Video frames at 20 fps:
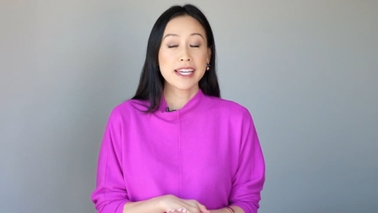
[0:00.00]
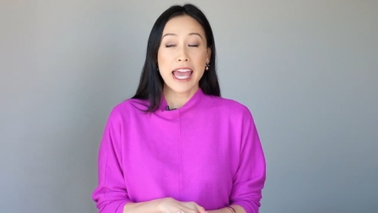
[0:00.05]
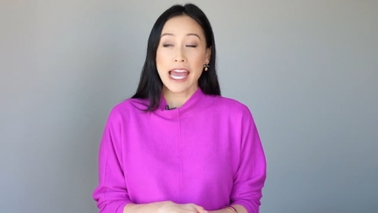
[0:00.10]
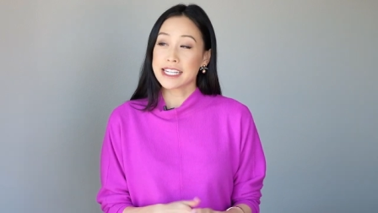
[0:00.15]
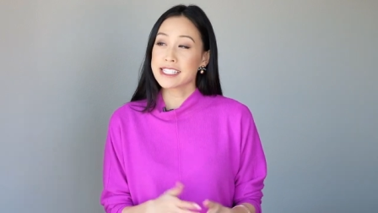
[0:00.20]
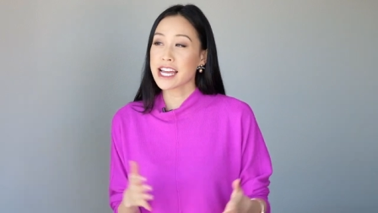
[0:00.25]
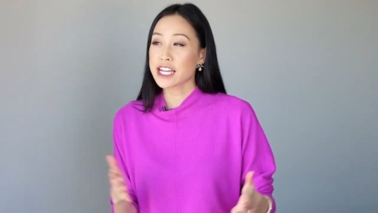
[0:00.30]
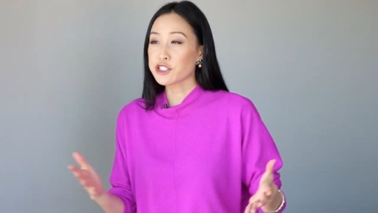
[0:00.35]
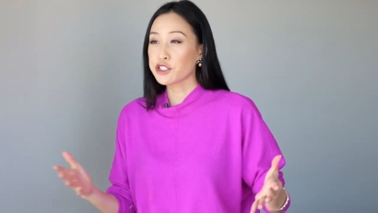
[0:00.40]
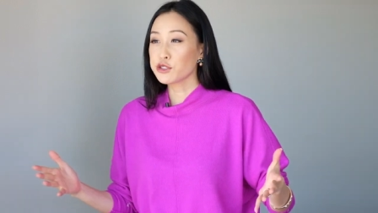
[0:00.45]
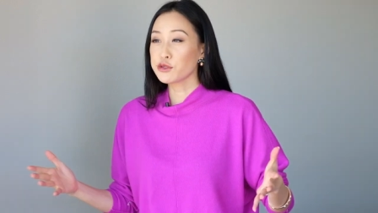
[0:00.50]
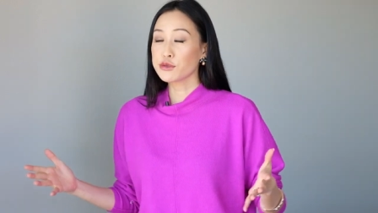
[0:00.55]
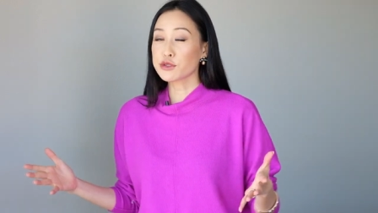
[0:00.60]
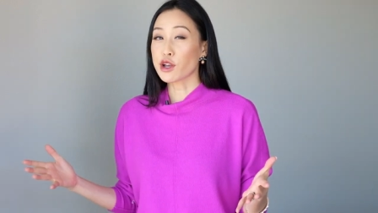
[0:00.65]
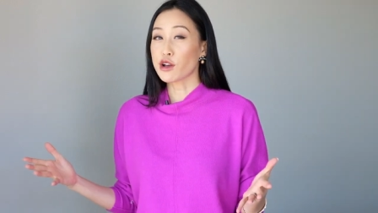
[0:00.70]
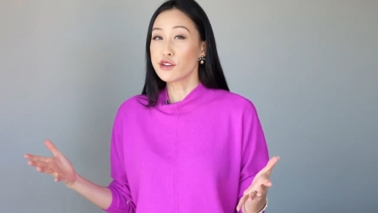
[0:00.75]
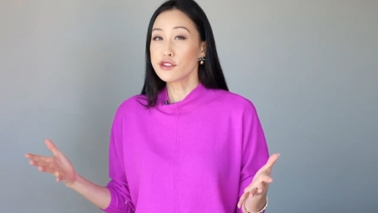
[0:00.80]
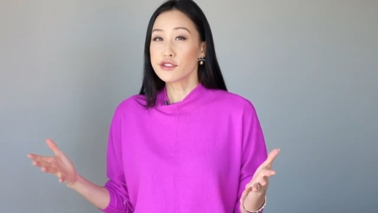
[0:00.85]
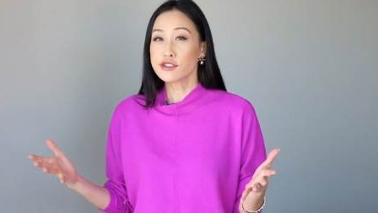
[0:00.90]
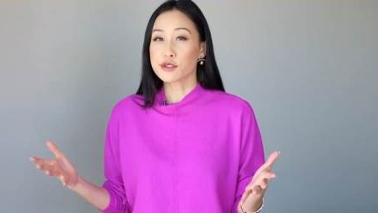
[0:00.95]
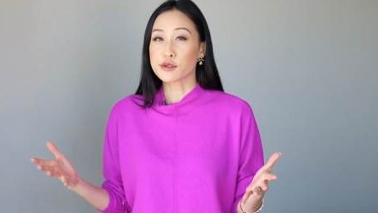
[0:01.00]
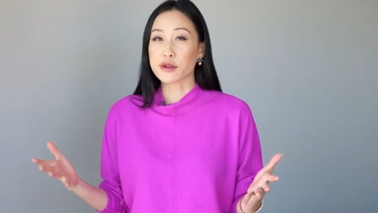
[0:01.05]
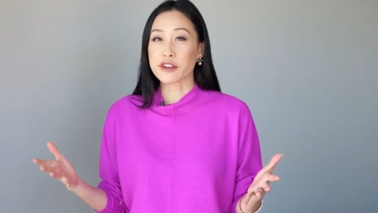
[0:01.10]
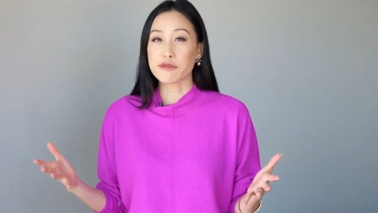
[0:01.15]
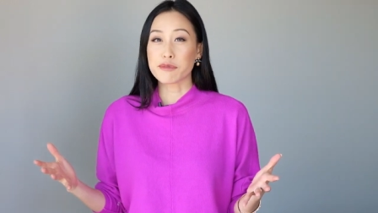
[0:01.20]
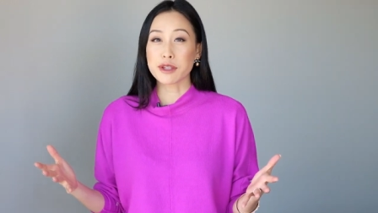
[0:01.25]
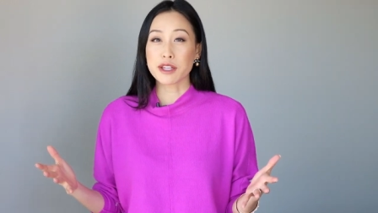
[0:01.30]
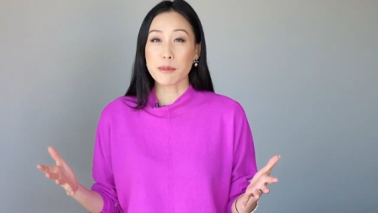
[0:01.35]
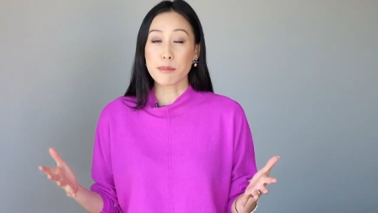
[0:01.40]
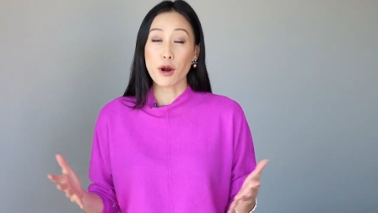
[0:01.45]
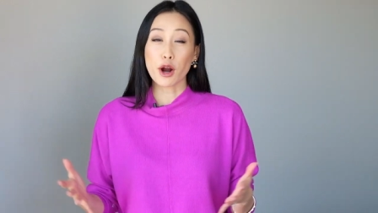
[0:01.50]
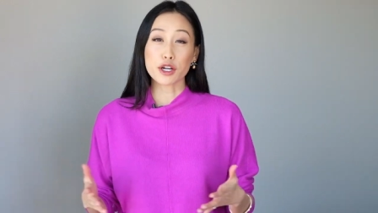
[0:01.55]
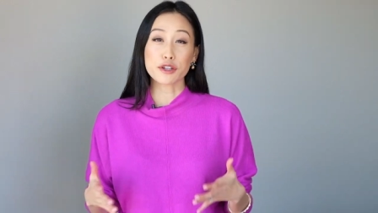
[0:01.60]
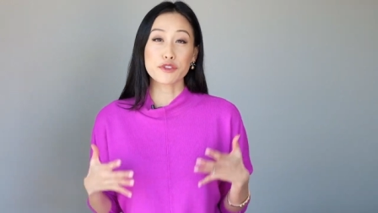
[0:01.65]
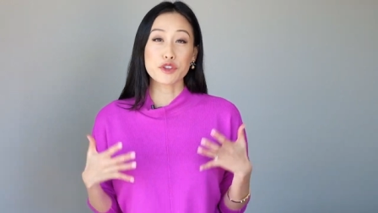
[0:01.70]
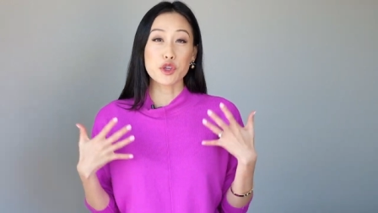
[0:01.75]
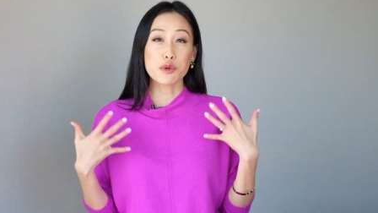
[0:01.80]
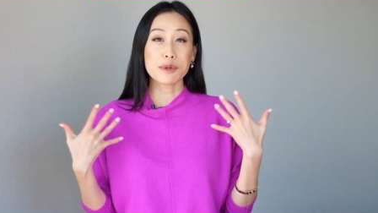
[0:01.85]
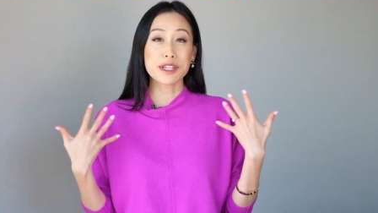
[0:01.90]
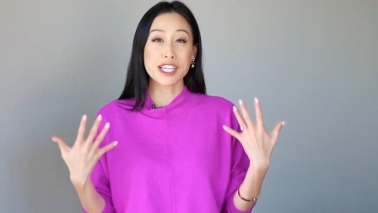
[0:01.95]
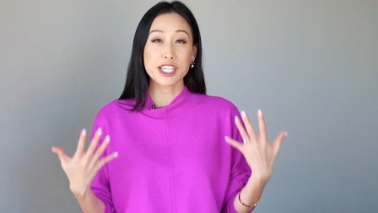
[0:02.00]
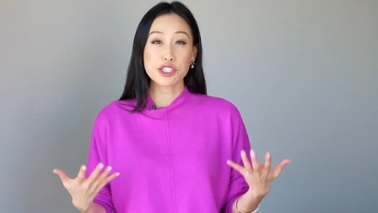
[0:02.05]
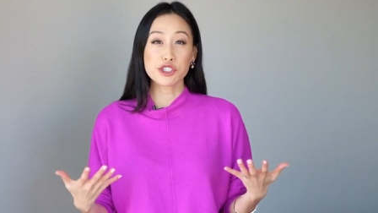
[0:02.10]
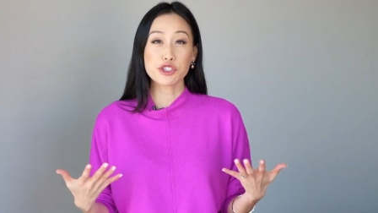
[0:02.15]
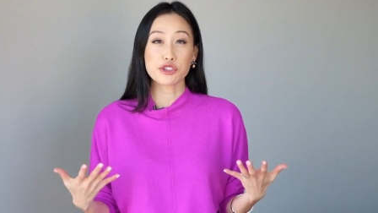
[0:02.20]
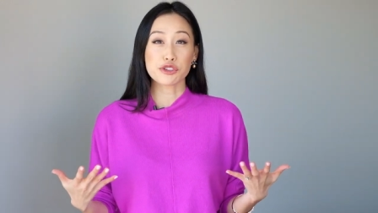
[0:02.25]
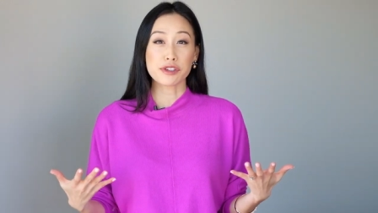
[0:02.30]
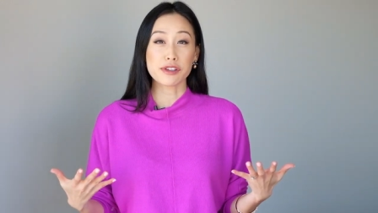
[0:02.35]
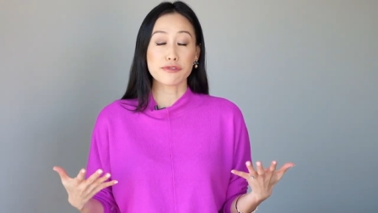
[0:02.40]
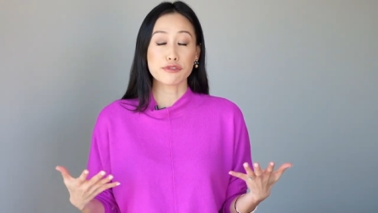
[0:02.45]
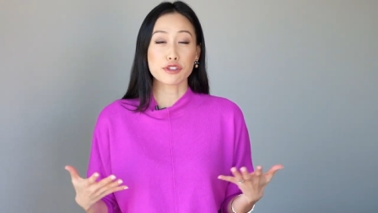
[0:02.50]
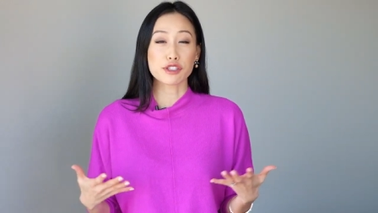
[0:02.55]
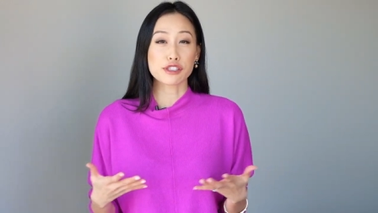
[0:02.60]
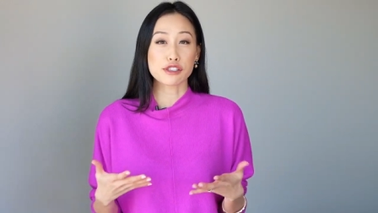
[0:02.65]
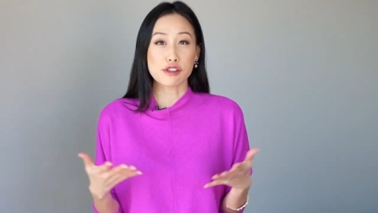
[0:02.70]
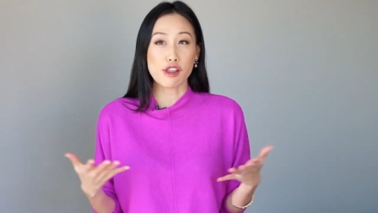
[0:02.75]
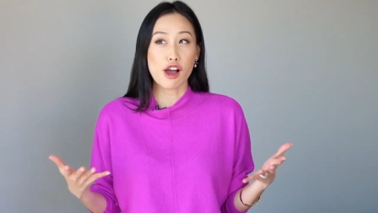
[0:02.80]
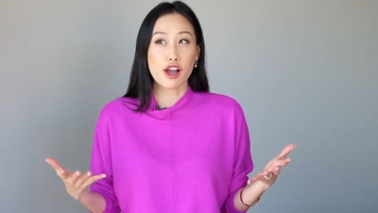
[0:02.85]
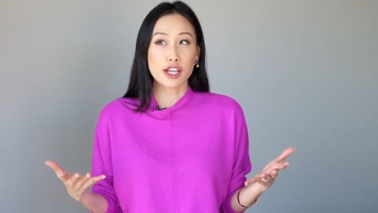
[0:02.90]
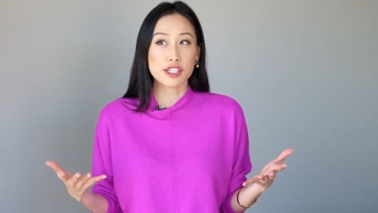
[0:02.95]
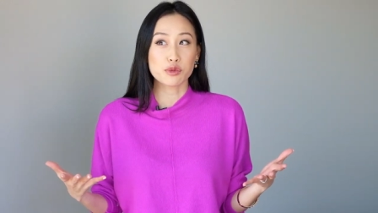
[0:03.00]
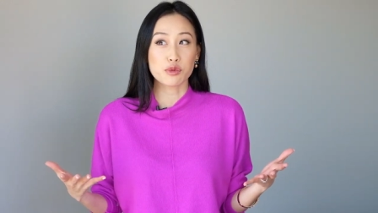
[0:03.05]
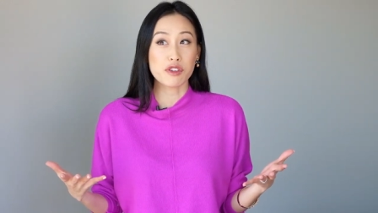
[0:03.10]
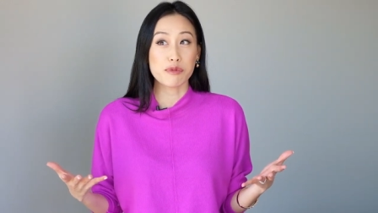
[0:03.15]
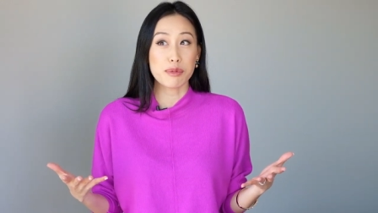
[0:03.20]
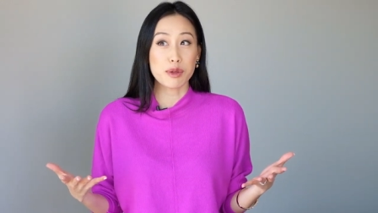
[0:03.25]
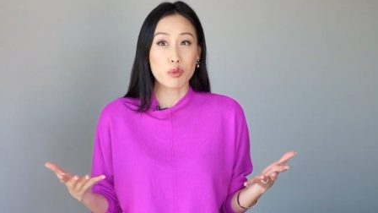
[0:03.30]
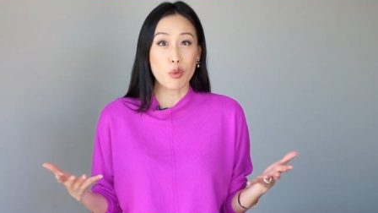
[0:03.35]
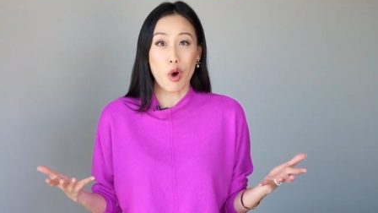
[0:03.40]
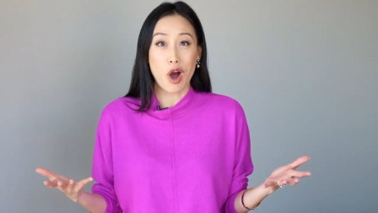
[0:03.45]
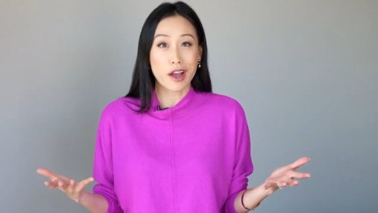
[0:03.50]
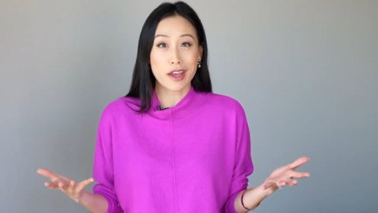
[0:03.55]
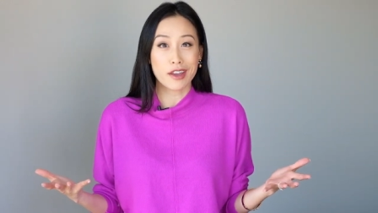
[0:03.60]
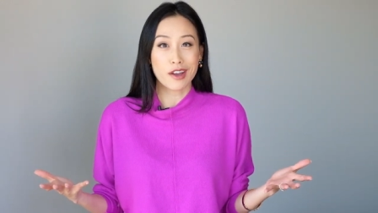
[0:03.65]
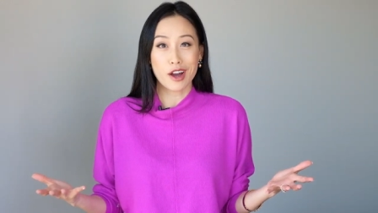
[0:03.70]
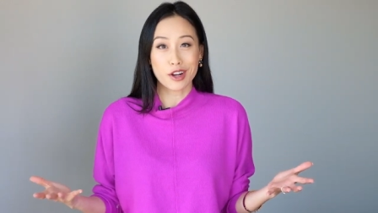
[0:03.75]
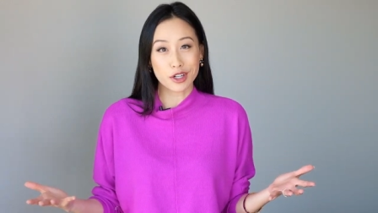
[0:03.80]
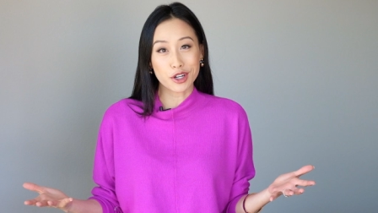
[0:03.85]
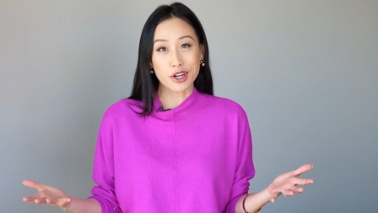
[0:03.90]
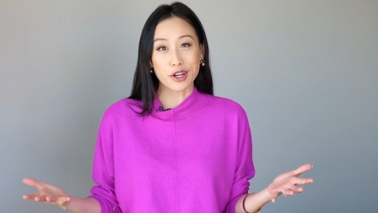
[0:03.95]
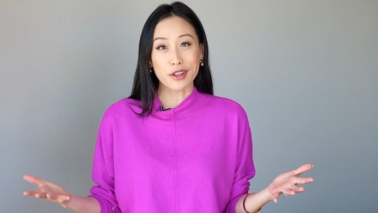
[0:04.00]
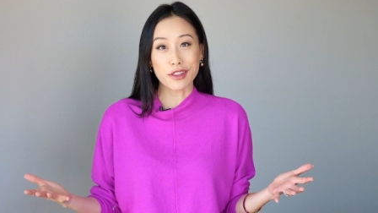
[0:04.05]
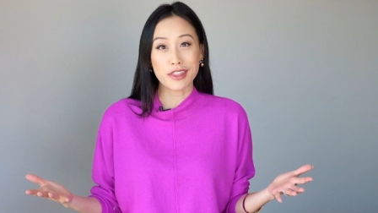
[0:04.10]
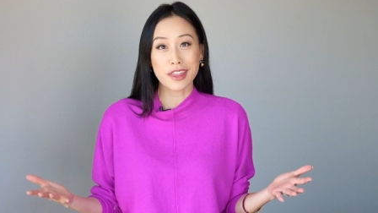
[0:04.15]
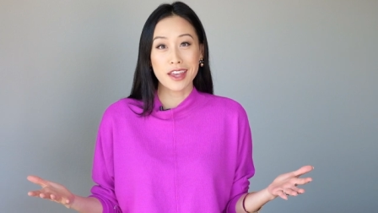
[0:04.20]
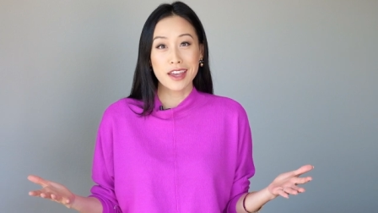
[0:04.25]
And tattoos also have been a part of human history for as long as we've been walking on Earth.